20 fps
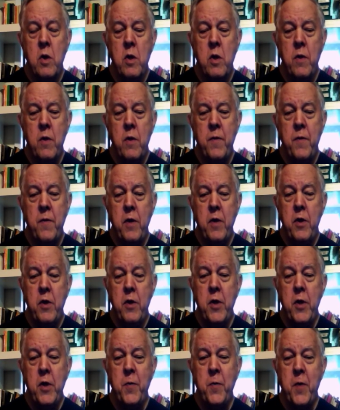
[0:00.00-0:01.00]

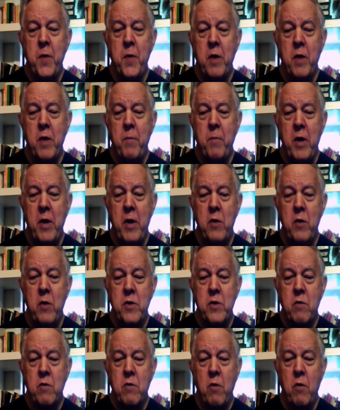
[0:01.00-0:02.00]
neat thing about
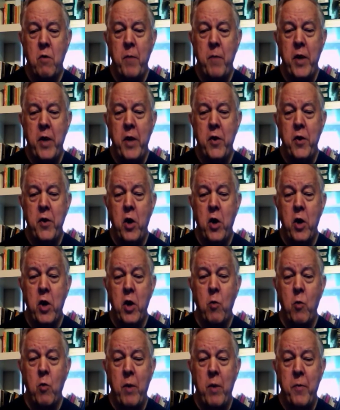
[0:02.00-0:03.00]
Cro-Magnon hunting
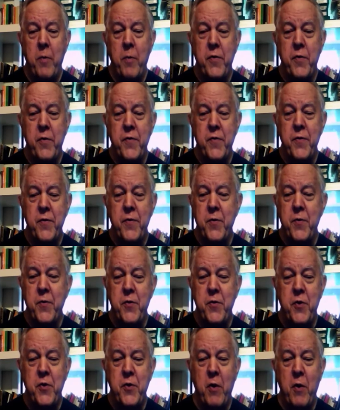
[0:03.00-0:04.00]
weapons is that you
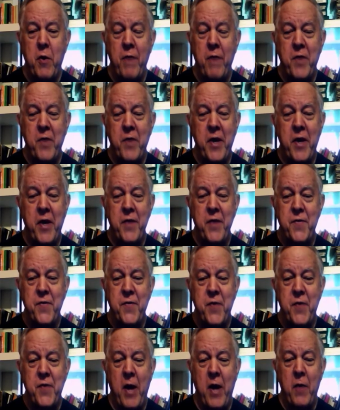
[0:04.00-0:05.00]
don't have to guess as to
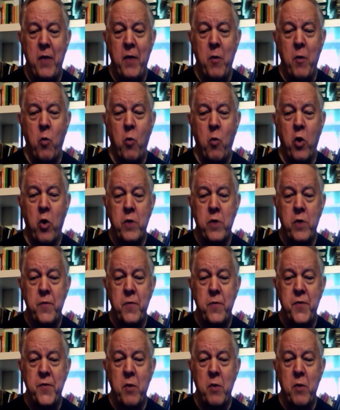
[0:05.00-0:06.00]
how they work. They're
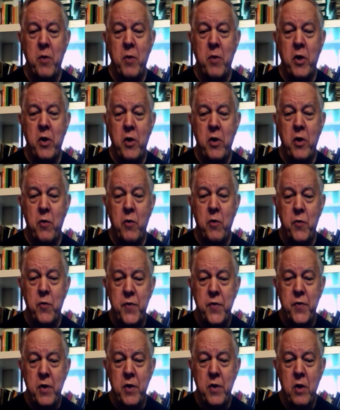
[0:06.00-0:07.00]
still being
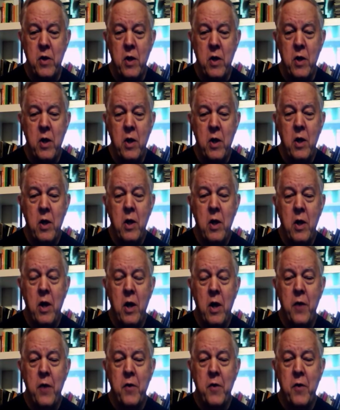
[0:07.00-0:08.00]
used.
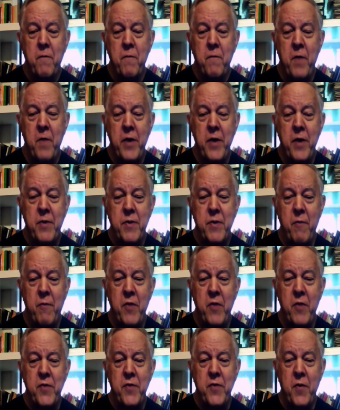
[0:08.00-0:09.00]
You can find some of
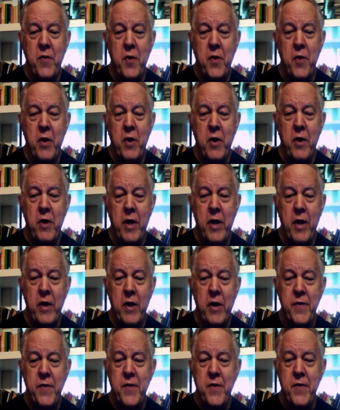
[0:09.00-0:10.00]
these on the internet.
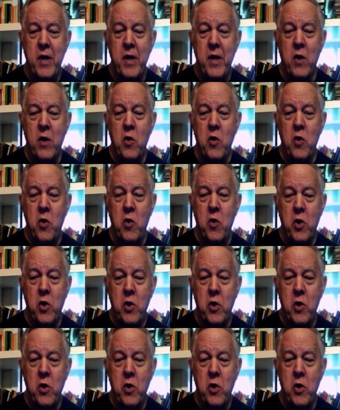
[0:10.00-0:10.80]
Let's take a look.